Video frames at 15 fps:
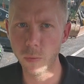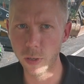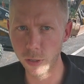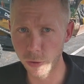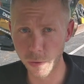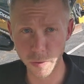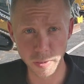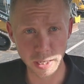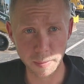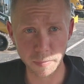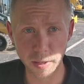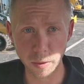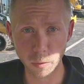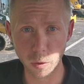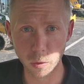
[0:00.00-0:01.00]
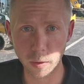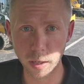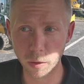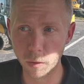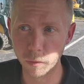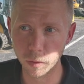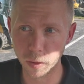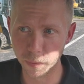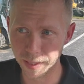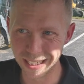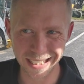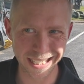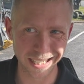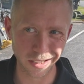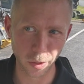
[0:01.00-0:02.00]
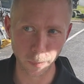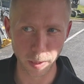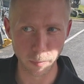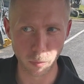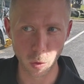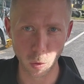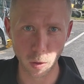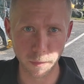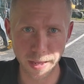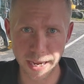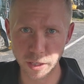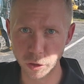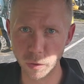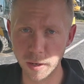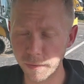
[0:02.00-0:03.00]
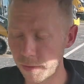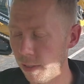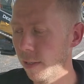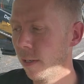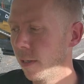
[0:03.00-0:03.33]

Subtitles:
We're going to do the same thing real quick. Hopefully we can see a little bit more of that drift.